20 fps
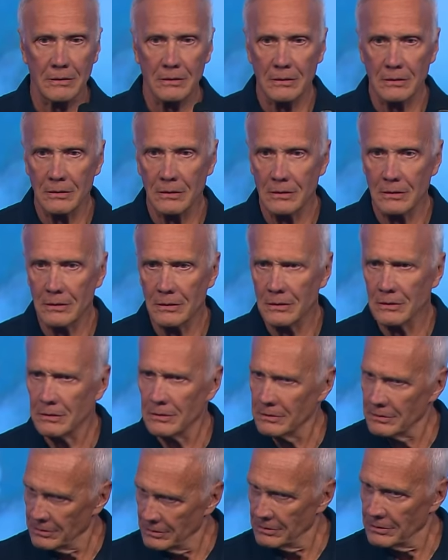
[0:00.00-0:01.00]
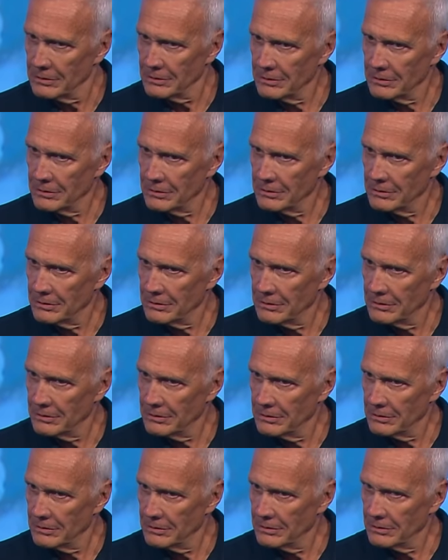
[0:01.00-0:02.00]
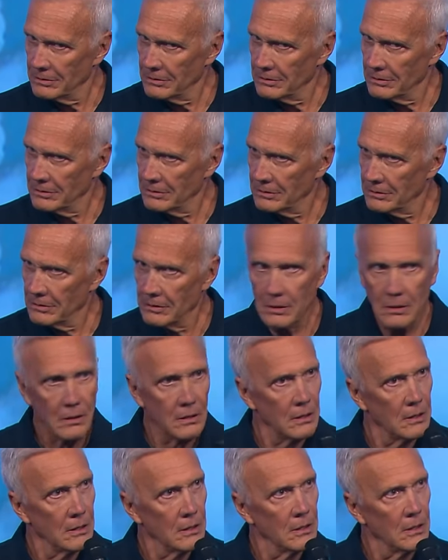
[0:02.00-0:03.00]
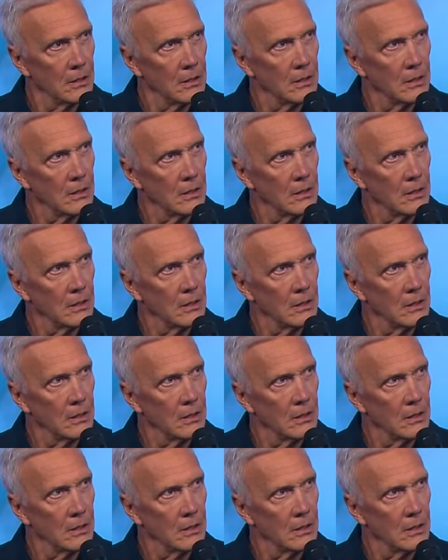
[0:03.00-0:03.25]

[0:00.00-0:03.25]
Nobody speaks.